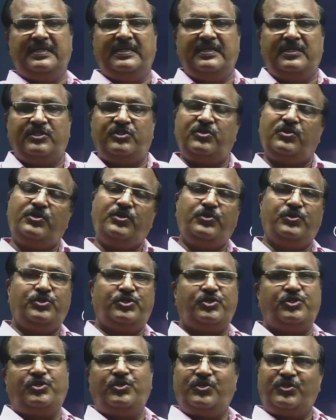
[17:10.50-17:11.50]
So you should
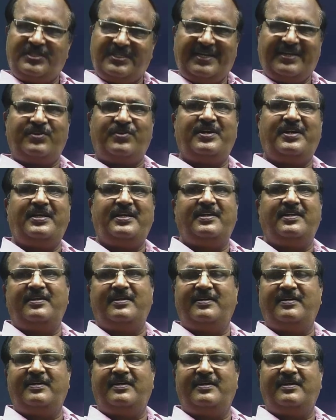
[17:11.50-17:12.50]
know centroid
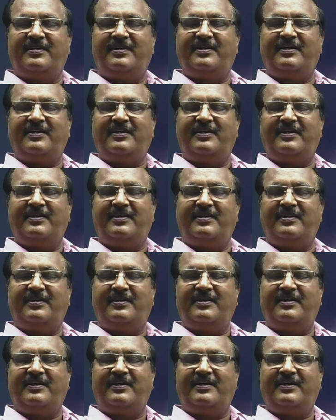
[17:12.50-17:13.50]
definition
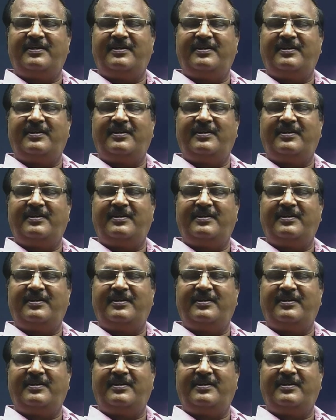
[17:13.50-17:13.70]
also.